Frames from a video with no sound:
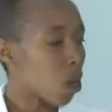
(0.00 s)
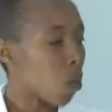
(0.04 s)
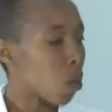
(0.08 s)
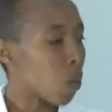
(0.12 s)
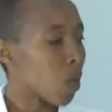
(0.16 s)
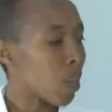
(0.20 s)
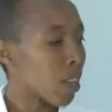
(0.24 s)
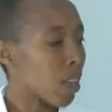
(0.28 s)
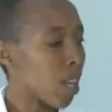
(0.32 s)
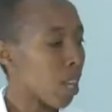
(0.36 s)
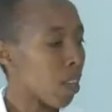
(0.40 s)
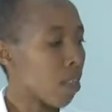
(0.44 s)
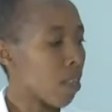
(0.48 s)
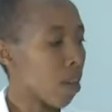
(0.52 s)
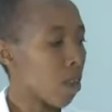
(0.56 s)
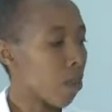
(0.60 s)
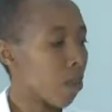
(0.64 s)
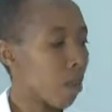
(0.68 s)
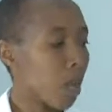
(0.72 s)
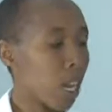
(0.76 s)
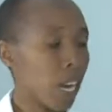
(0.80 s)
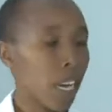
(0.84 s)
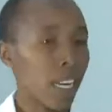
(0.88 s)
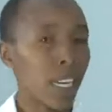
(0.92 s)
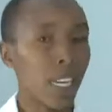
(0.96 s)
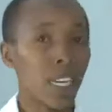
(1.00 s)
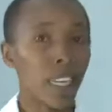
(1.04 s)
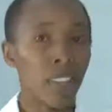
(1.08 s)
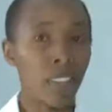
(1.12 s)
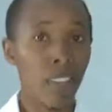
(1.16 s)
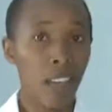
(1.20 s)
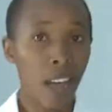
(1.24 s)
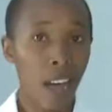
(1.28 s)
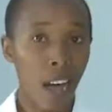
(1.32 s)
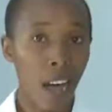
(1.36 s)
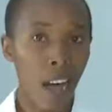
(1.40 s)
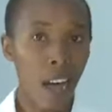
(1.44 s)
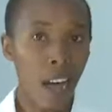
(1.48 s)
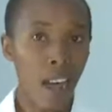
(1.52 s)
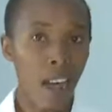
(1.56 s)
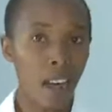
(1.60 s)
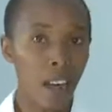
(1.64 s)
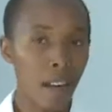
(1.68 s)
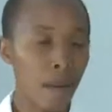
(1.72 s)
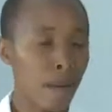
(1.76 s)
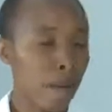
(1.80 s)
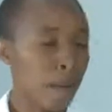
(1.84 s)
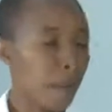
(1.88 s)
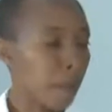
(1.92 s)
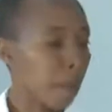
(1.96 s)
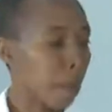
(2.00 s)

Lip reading: within the blood is higher,